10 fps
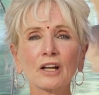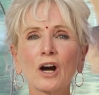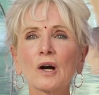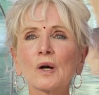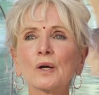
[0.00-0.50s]

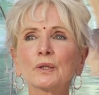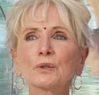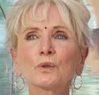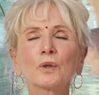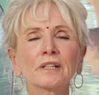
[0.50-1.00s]
or
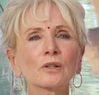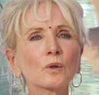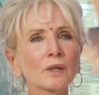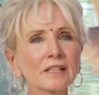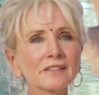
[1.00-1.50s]
you're going
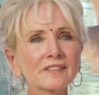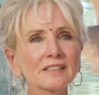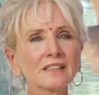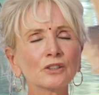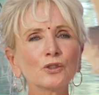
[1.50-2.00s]

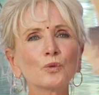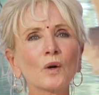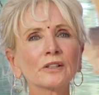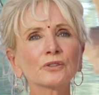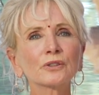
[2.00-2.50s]
crazy and you
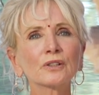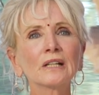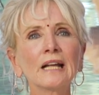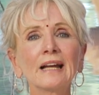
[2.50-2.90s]
wonder